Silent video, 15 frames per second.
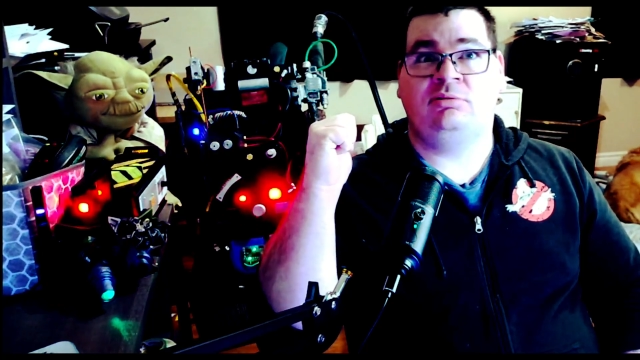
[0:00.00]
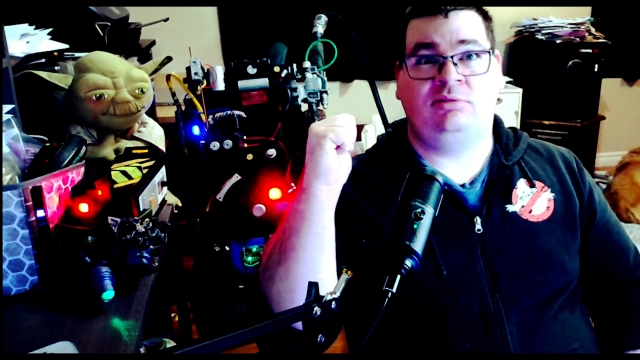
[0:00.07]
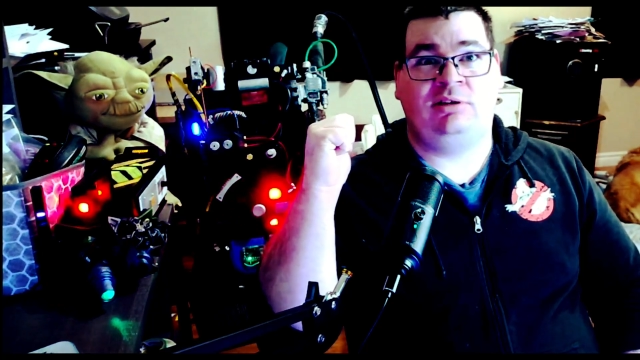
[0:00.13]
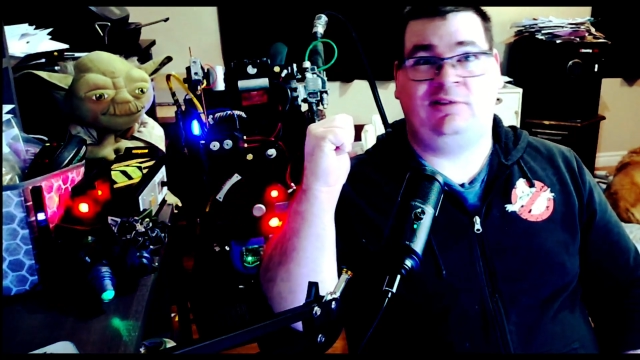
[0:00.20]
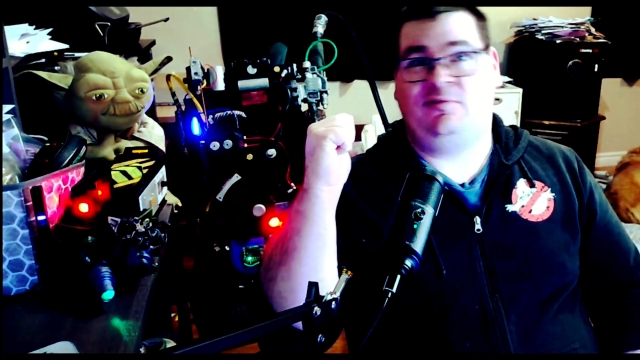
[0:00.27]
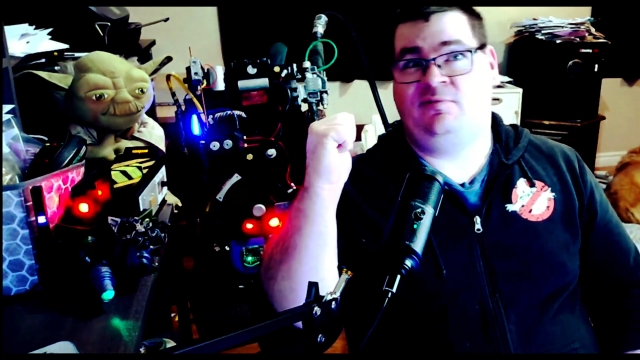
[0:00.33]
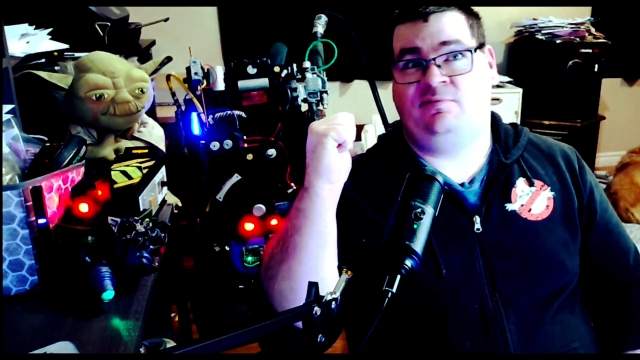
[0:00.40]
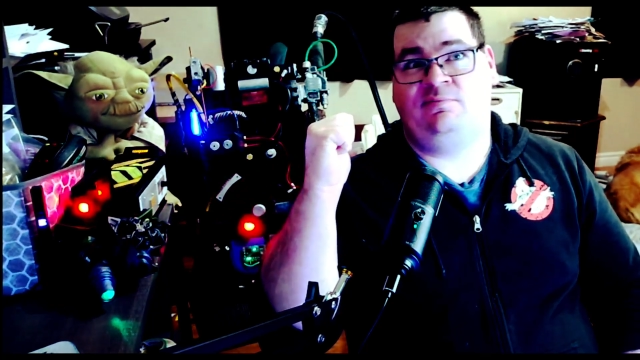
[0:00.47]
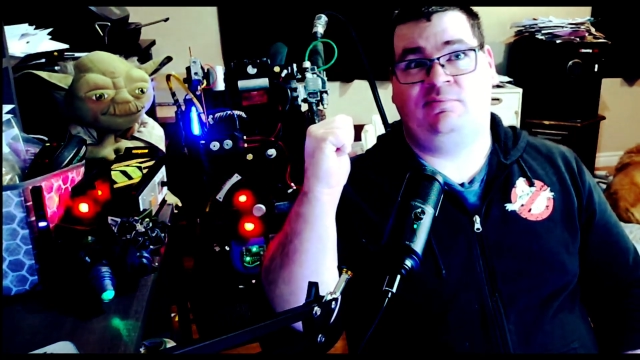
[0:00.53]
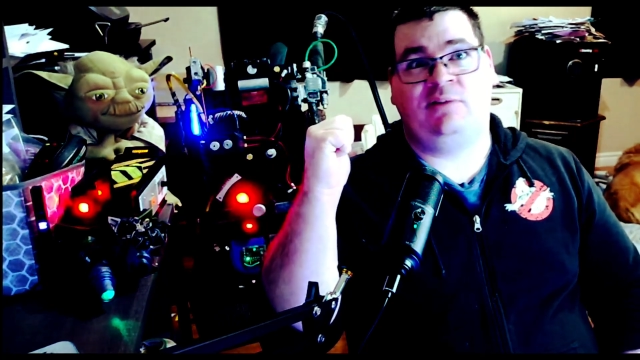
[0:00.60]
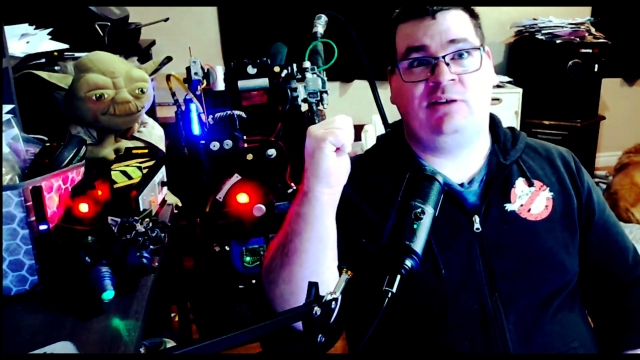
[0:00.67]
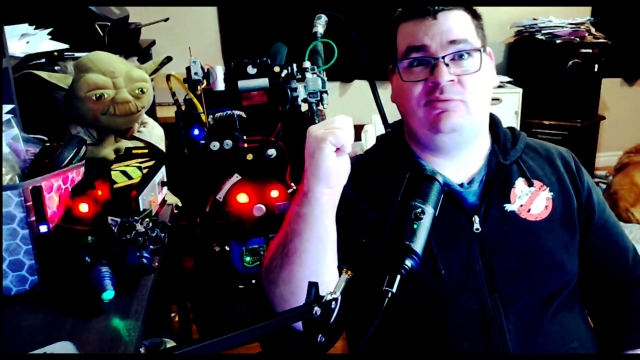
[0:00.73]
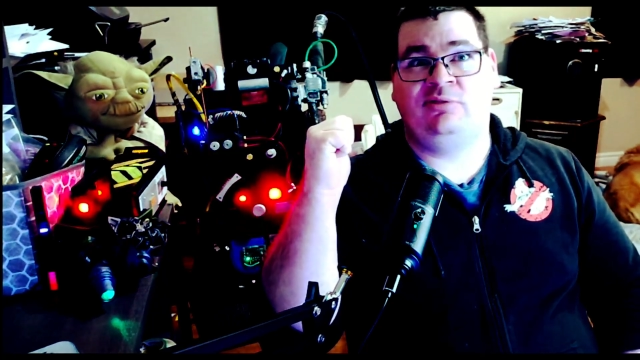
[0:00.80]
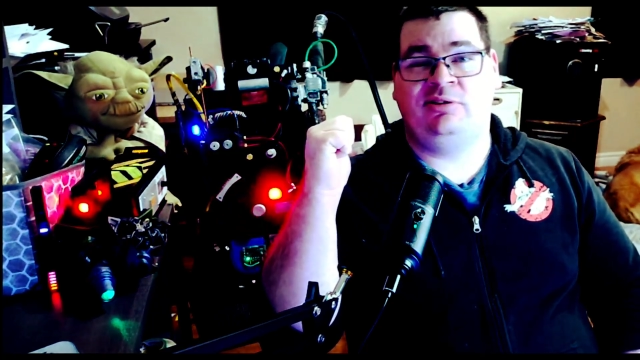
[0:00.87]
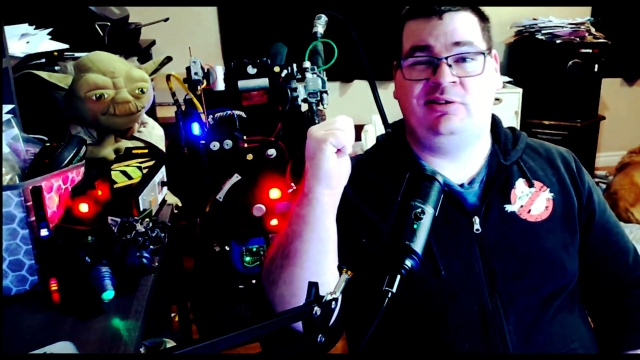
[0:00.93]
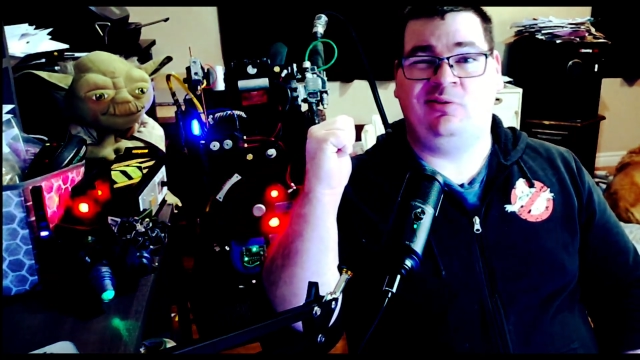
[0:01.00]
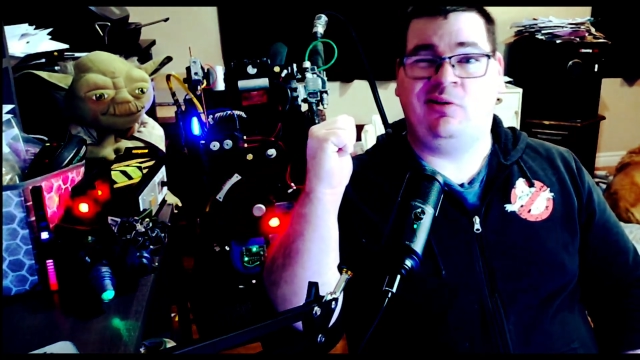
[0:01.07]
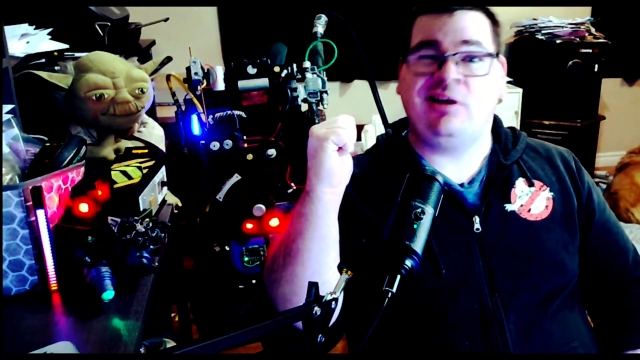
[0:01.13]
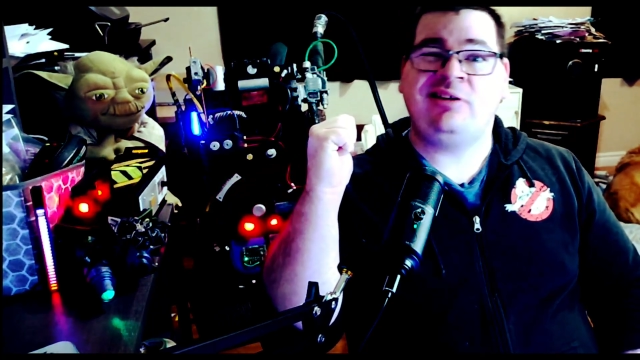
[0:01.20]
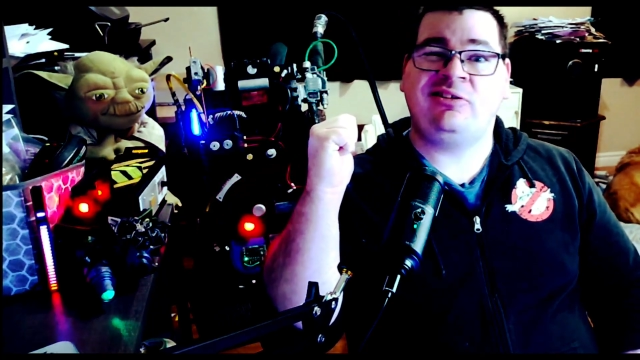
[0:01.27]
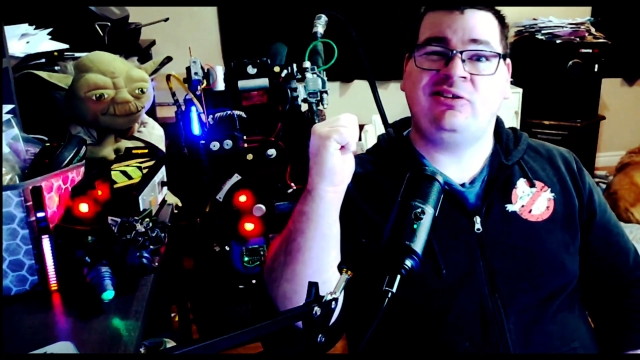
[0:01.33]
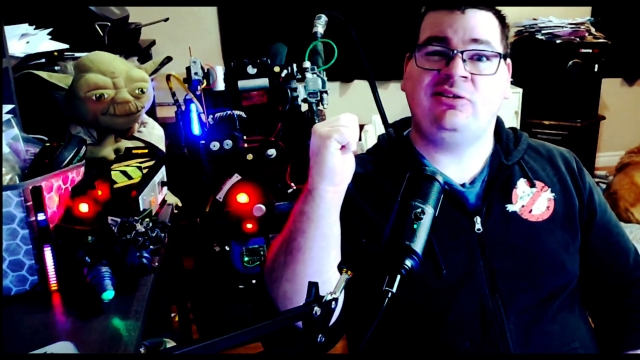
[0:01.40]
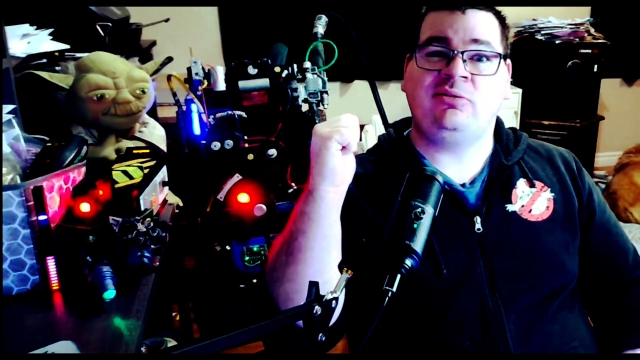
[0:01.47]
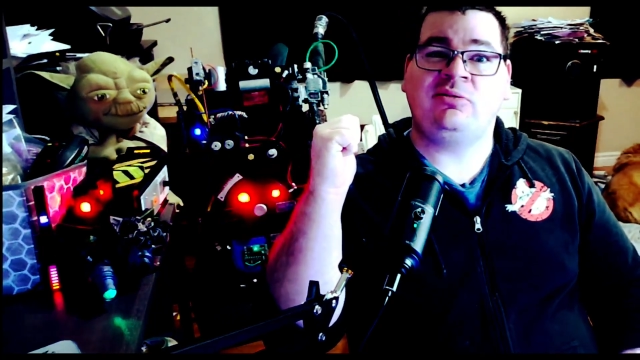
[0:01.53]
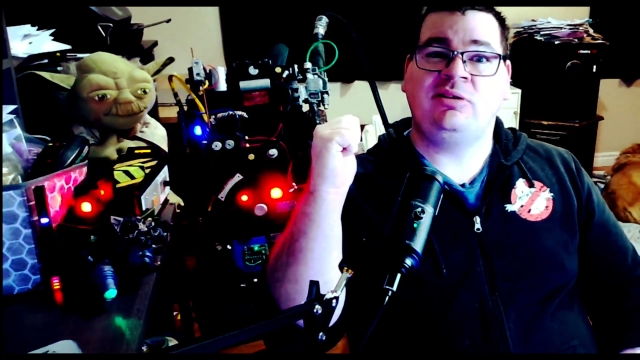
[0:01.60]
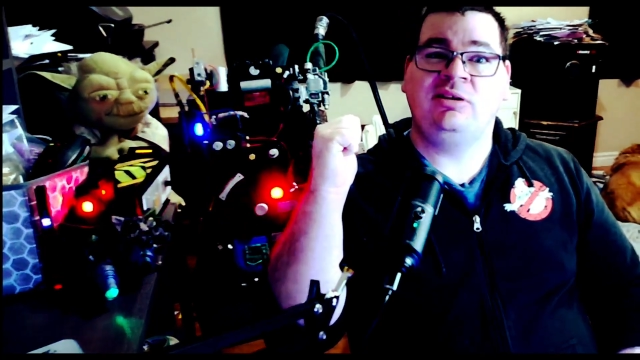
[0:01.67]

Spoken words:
if I really want to.